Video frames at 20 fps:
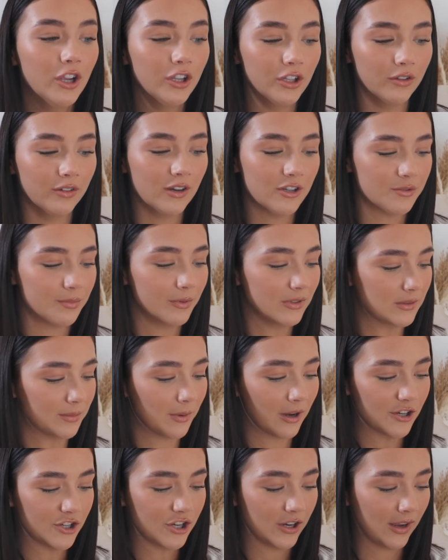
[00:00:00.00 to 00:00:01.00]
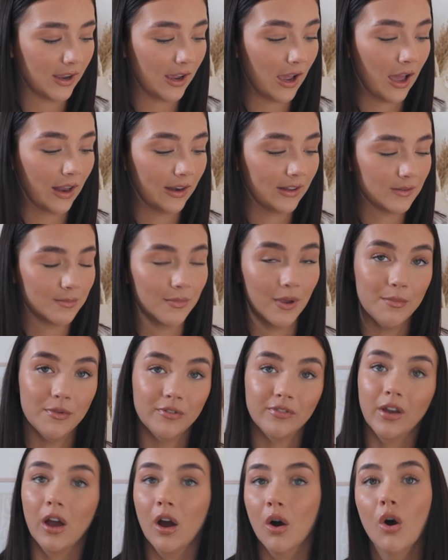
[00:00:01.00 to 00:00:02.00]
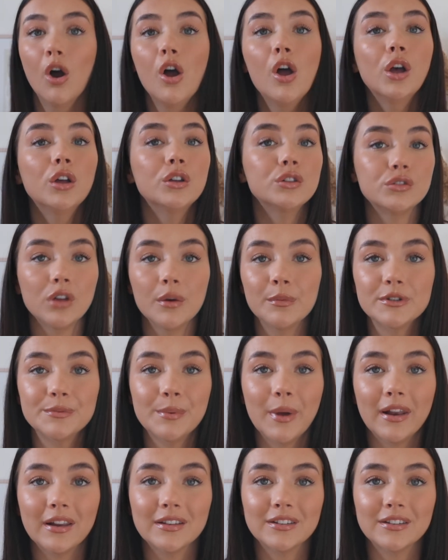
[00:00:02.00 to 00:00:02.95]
You've literally been smashing it and it's made me feel so much better.